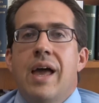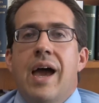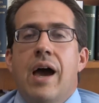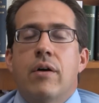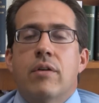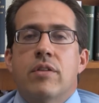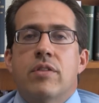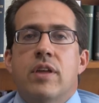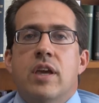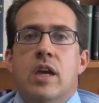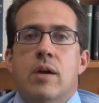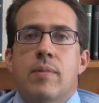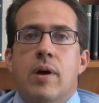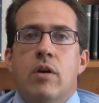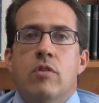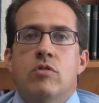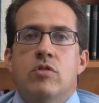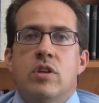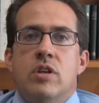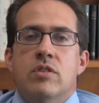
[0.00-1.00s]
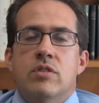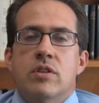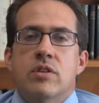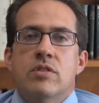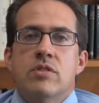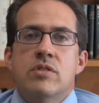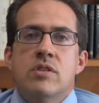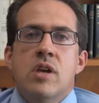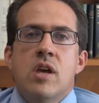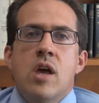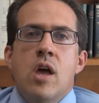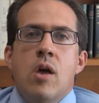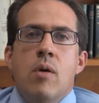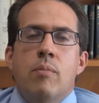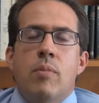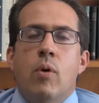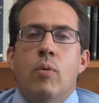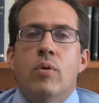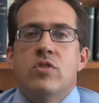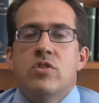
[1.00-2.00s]
how to think about Jesus.
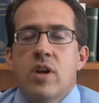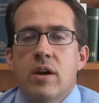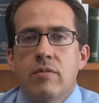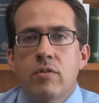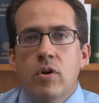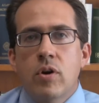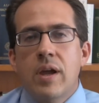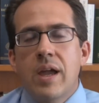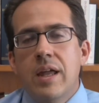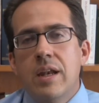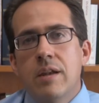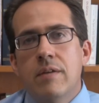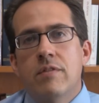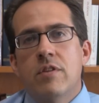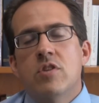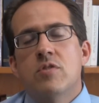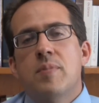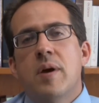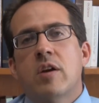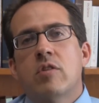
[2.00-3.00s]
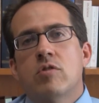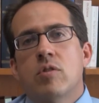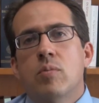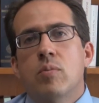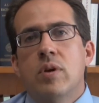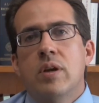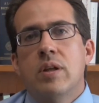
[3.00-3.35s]
But whichever end of the spectrum